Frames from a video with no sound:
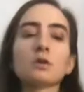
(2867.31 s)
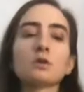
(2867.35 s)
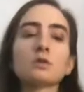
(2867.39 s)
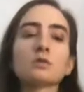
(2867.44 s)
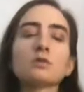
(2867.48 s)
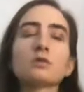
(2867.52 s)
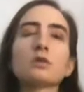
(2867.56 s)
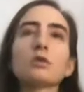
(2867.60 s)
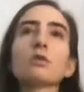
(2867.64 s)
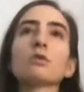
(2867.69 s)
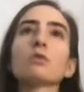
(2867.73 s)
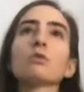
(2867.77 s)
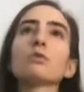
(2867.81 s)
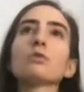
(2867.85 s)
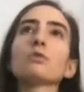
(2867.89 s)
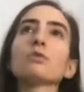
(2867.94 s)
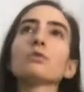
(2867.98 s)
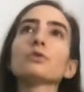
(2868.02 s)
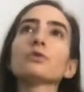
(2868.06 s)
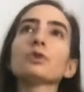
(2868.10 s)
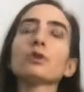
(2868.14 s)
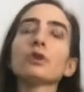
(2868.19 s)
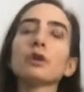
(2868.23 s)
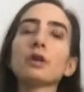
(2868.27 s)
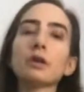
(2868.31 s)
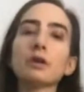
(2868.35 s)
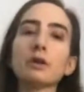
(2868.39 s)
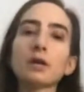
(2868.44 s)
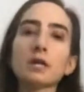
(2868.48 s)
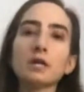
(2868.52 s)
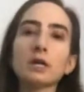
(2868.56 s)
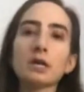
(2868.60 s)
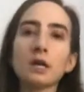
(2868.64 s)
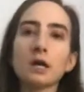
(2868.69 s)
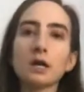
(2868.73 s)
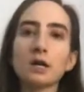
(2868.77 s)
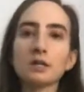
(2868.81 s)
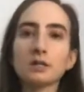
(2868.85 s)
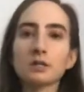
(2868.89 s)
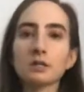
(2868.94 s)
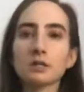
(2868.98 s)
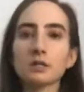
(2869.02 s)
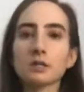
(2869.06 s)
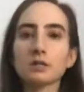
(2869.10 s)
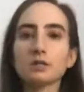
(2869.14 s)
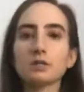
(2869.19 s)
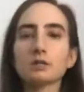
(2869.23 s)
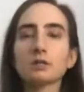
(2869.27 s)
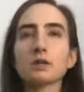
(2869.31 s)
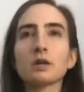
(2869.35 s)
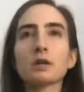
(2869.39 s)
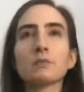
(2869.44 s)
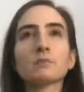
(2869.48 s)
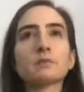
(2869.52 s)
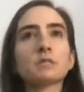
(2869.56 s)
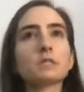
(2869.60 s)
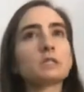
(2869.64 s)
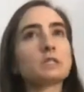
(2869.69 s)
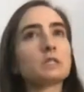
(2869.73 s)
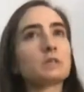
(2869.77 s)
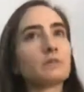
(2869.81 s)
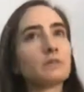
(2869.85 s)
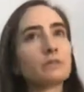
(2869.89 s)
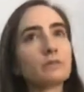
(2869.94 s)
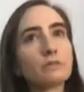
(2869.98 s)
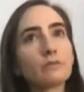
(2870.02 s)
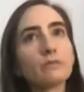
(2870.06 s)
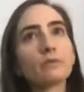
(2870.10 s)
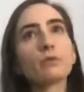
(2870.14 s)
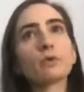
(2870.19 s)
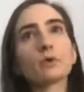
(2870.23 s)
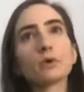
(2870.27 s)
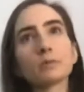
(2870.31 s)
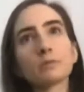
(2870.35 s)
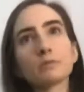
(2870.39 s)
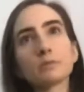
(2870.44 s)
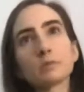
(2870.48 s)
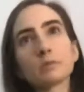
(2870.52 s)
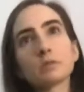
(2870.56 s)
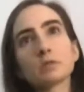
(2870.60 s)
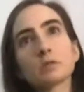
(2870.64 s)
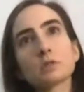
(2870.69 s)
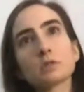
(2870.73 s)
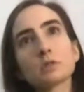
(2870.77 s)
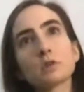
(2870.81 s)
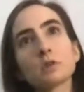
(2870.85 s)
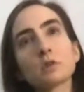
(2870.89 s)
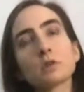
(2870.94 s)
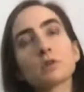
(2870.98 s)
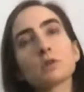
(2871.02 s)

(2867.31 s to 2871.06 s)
So urinary incontinence comes in different forms.